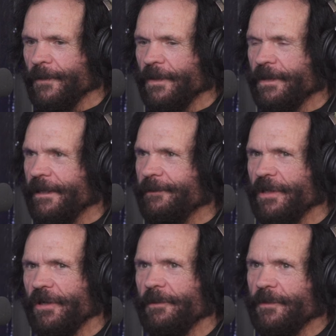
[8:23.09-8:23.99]
Okay,
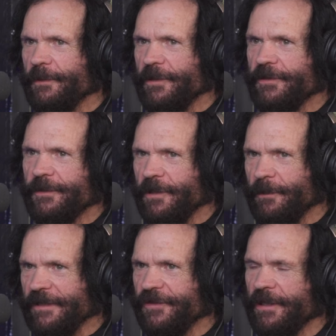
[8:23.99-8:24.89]
when you
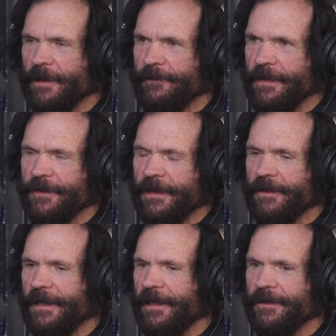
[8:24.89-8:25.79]
mention him, everything.
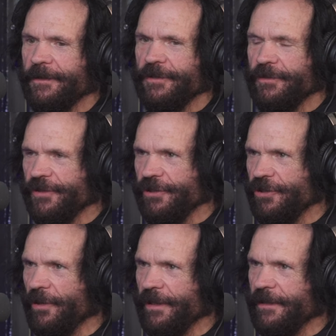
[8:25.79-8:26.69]
UC
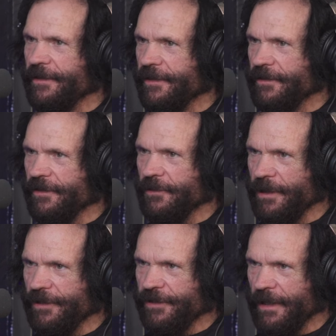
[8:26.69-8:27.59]
Jorling, he's like the
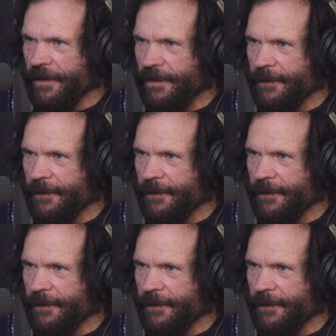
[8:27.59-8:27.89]
Swedish tenor.